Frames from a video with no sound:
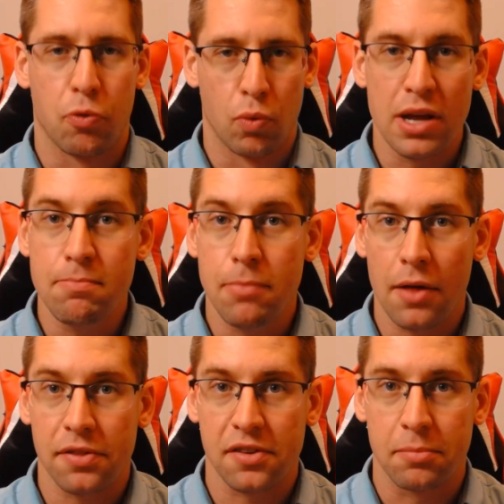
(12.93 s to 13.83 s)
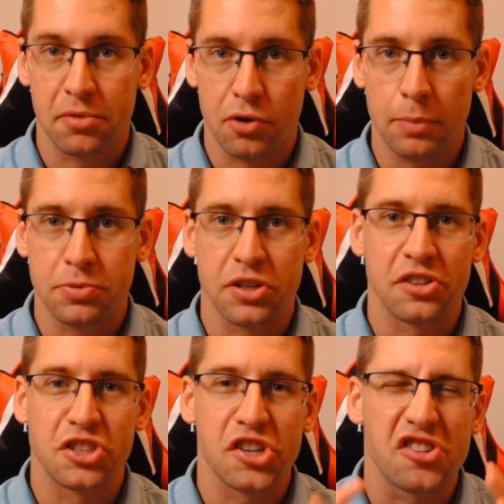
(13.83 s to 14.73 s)
3-month
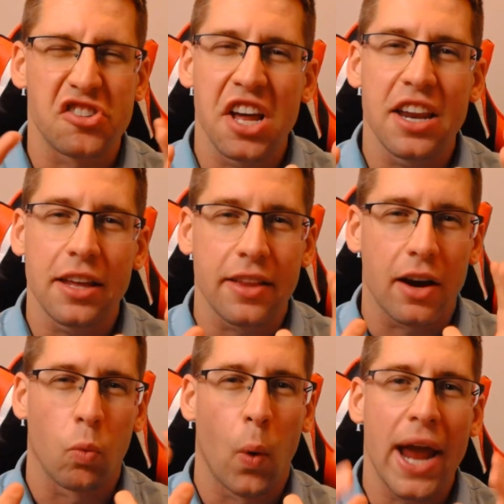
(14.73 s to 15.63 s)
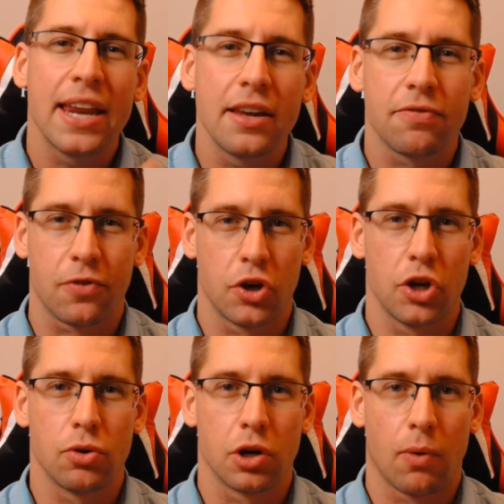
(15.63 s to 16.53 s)
subscriptions just sitting there waiting for
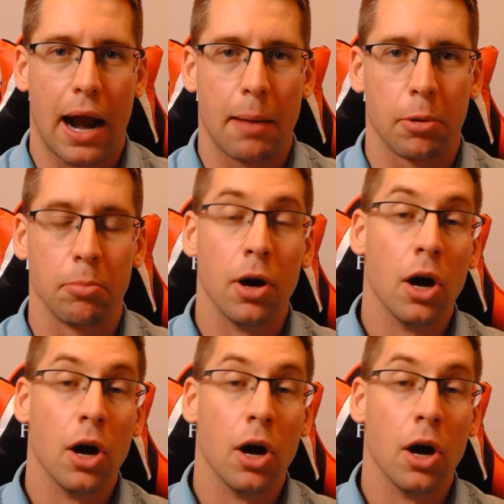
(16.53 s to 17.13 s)
you to grab them?